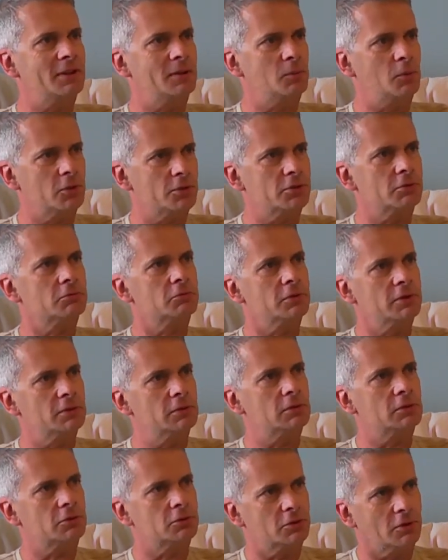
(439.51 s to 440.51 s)
There was a
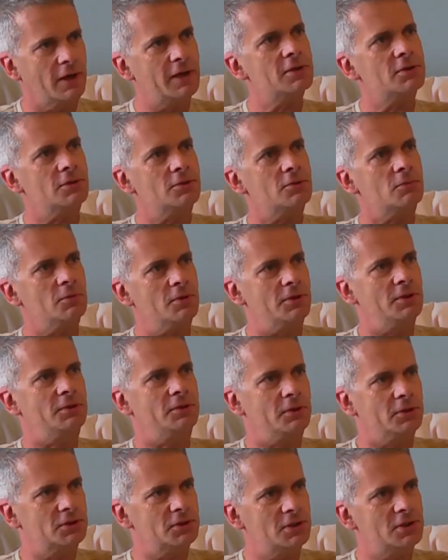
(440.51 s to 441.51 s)
real crisis
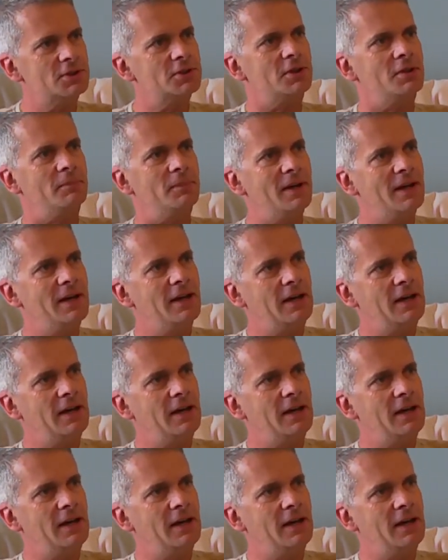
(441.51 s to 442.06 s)
within the system,